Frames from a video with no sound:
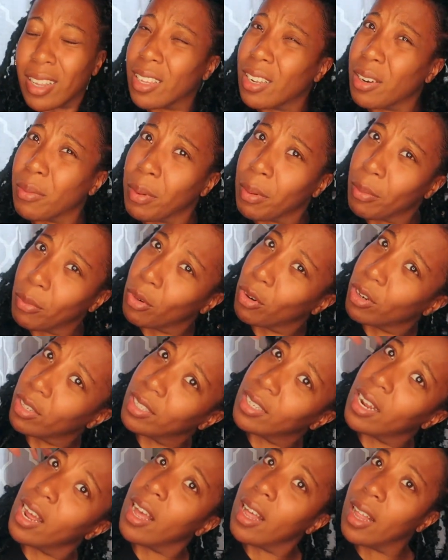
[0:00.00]
a little bit more
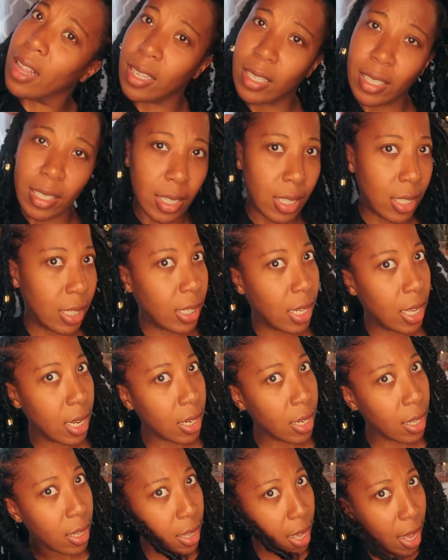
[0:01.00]
styles and
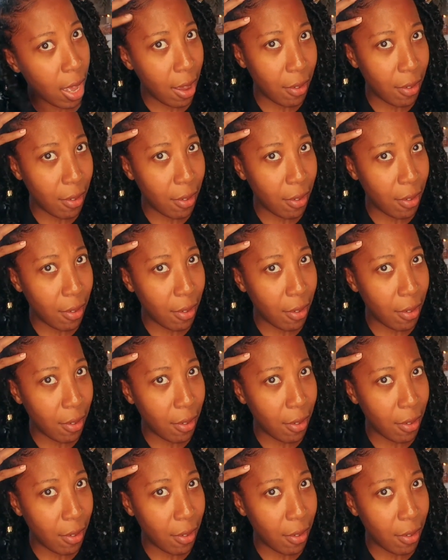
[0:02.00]
like I